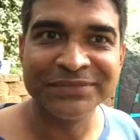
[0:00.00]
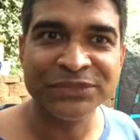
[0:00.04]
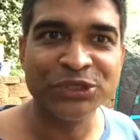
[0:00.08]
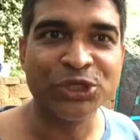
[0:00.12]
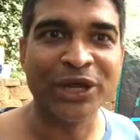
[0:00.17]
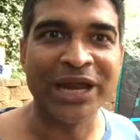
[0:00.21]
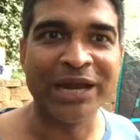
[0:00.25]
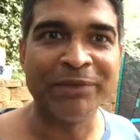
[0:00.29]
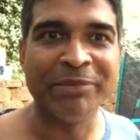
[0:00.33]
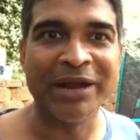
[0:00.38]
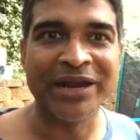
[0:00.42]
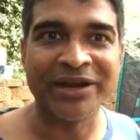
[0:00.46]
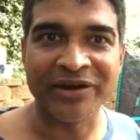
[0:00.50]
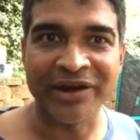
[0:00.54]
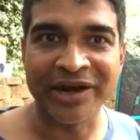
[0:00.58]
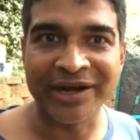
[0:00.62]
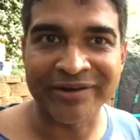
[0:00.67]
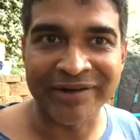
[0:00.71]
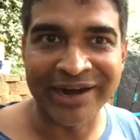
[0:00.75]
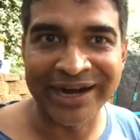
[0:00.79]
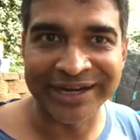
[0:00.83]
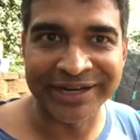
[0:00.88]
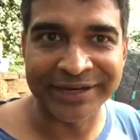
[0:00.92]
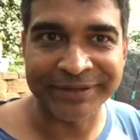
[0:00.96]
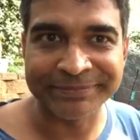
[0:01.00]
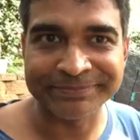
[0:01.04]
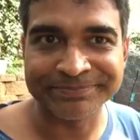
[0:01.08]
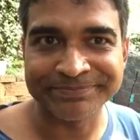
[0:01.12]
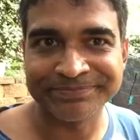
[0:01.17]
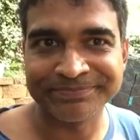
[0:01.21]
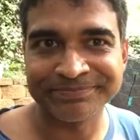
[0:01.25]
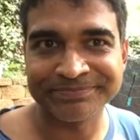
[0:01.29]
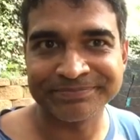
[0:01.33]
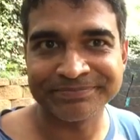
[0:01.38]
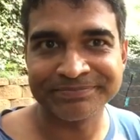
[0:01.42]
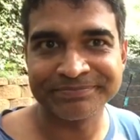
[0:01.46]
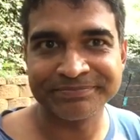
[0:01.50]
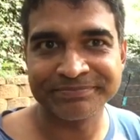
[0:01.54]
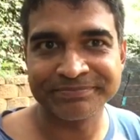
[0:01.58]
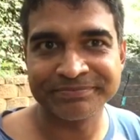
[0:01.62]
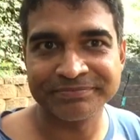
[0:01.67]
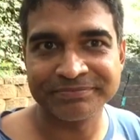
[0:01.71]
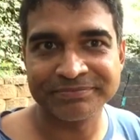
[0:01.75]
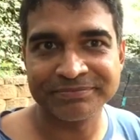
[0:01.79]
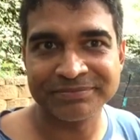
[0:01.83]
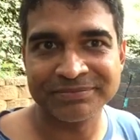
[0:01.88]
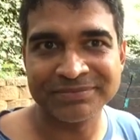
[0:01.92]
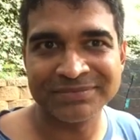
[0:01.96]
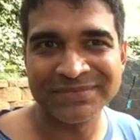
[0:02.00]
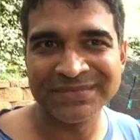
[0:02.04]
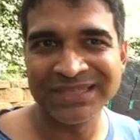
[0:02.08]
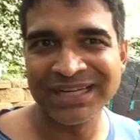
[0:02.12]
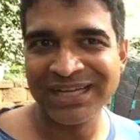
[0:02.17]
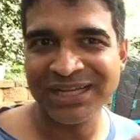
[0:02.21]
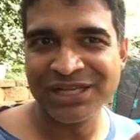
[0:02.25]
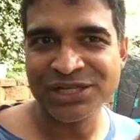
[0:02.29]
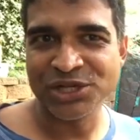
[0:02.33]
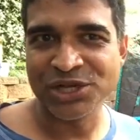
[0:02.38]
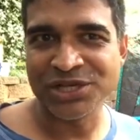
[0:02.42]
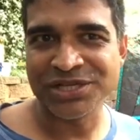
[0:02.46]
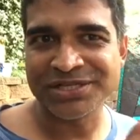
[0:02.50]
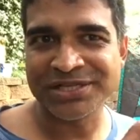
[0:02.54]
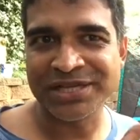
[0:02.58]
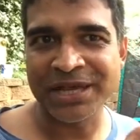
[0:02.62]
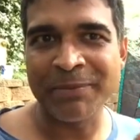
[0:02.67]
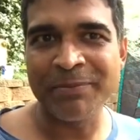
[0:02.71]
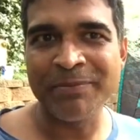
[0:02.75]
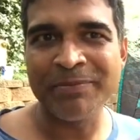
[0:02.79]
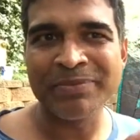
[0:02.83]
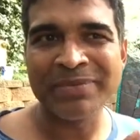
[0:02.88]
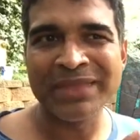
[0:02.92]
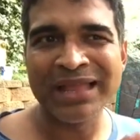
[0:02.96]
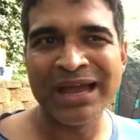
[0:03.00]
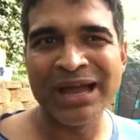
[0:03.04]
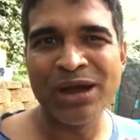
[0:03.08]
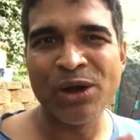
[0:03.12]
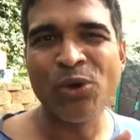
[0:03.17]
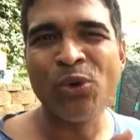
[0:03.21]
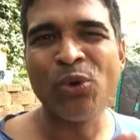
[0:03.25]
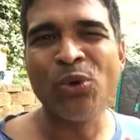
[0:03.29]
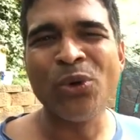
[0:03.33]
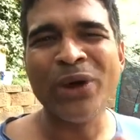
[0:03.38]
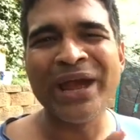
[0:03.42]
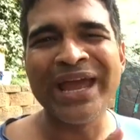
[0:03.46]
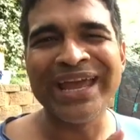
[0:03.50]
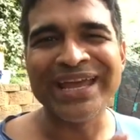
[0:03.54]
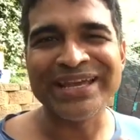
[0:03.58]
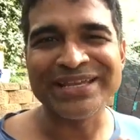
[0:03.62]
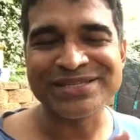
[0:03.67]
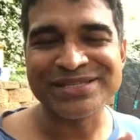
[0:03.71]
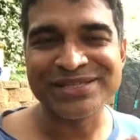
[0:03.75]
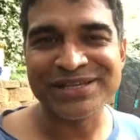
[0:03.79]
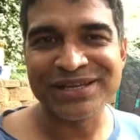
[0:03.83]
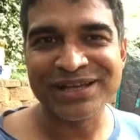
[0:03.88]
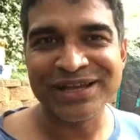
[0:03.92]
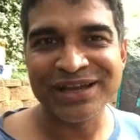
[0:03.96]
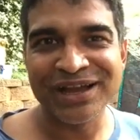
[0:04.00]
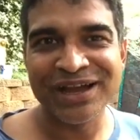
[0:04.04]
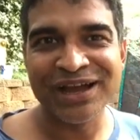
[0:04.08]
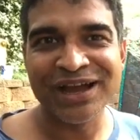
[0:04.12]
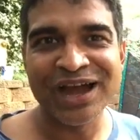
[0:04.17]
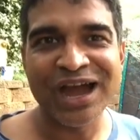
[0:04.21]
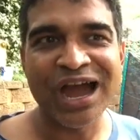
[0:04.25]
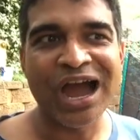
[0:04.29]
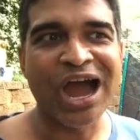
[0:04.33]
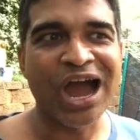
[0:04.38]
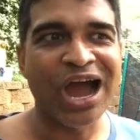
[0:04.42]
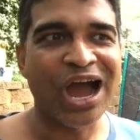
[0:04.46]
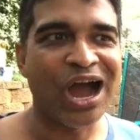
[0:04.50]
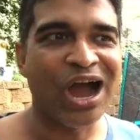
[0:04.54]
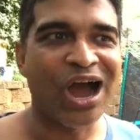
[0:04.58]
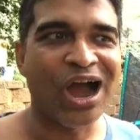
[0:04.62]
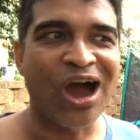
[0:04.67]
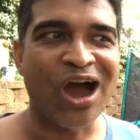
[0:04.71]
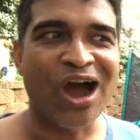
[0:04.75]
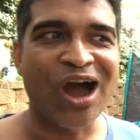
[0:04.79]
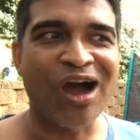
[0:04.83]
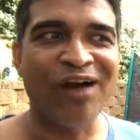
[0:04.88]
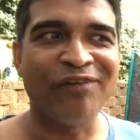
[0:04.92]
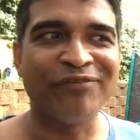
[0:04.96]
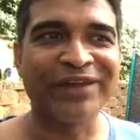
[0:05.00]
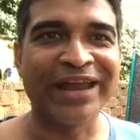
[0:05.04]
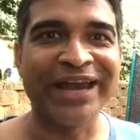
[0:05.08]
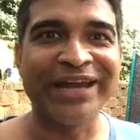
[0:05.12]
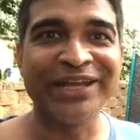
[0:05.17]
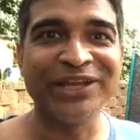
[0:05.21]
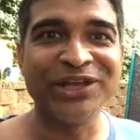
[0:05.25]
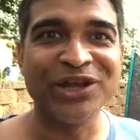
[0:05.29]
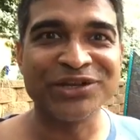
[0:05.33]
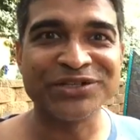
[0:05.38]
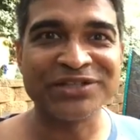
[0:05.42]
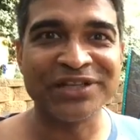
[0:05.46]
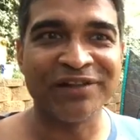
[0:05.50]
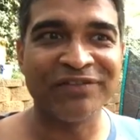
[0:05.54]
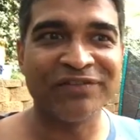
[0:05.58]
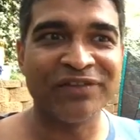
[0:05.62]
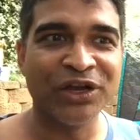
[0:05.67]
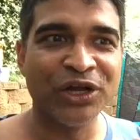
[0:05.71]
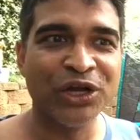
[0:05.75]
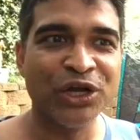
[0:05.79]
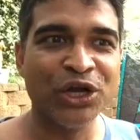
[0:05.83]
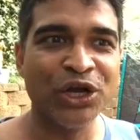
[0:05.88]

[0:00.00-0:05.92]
to get better at writing. So some ways of tricking yourself